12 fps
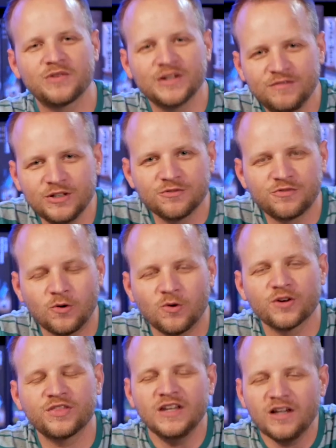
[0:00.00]
preview
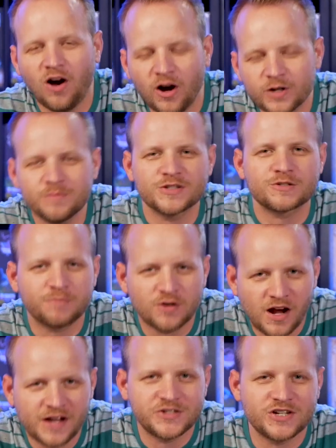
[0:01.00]
for the Artemis
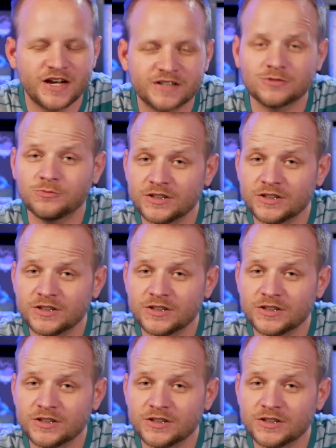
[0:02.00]
Project,